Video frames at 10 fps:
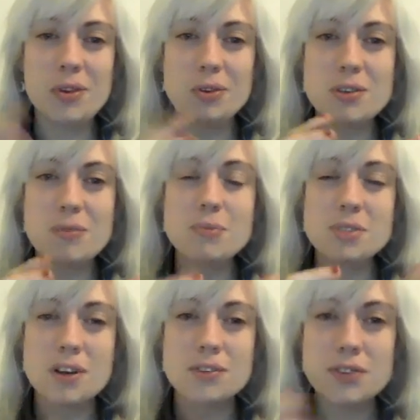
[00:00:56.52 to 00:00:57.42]
concept from
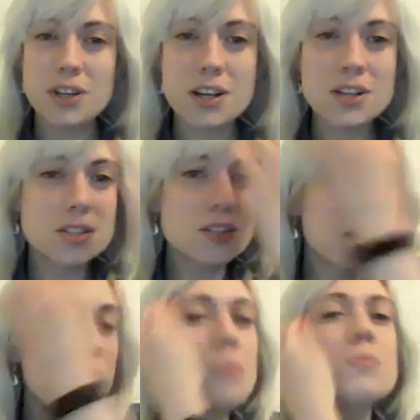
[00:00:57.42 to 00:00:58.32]
start to finish,
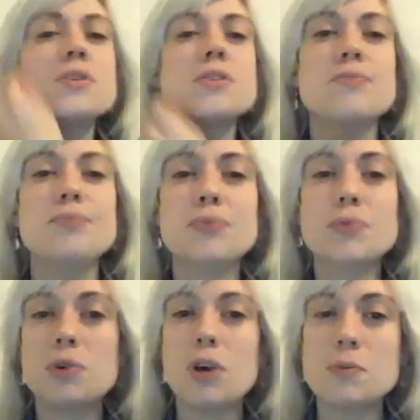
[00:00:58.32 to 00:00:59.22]
helps,
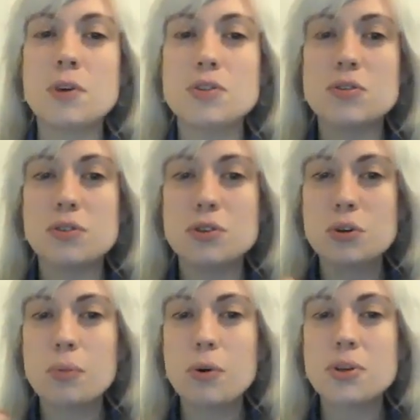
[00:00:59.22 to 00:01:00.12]
I suppose the
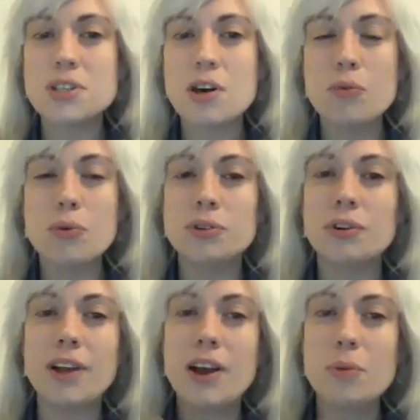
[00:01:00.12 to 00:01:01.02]
job role itself
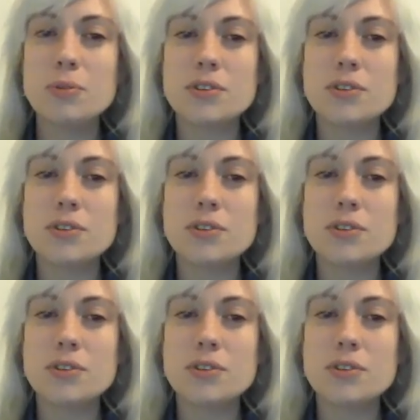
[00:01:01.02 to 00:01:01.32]
would help